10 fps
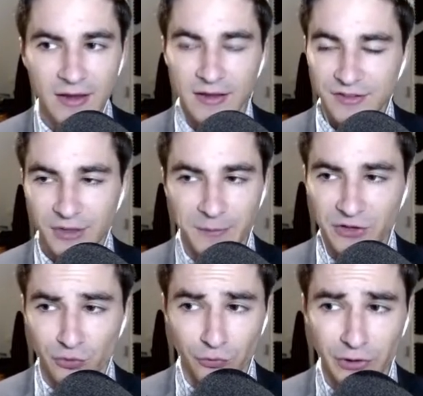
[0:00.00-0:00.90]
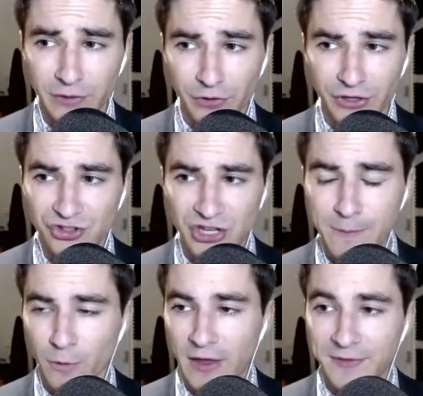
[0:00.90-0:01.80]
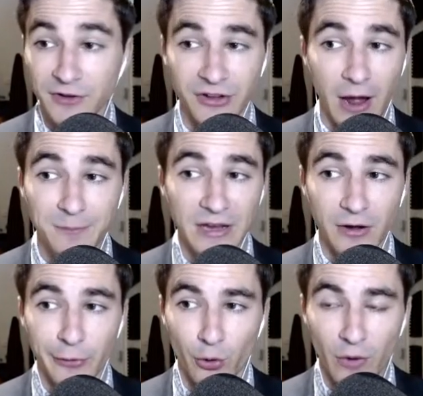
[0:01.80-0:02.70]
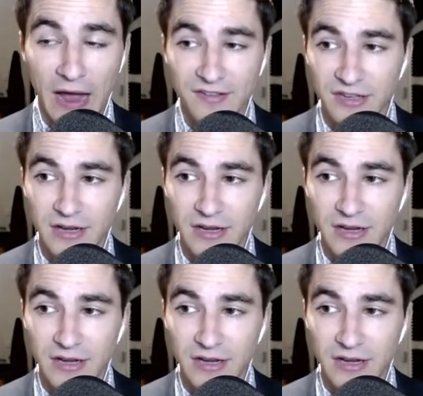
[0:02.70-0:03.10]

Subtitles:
something's really, really cheap, or, like, there's an update on the horizon